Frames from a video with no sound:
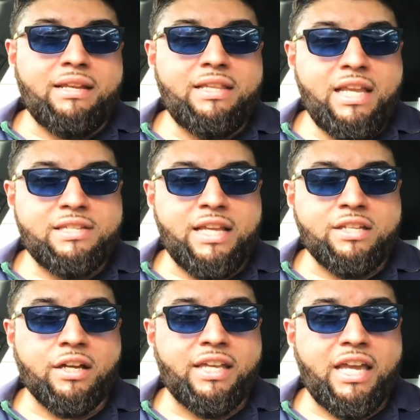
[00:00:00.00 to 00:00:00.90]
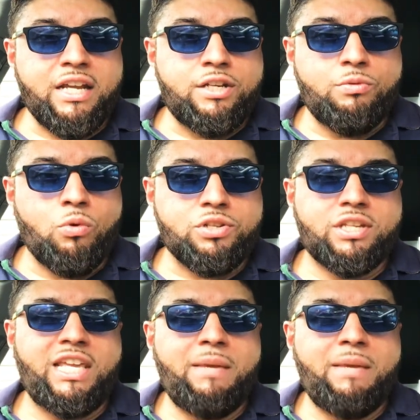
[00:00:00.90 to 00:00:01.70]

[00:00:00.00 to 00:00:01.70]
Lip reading: and these things are geared towards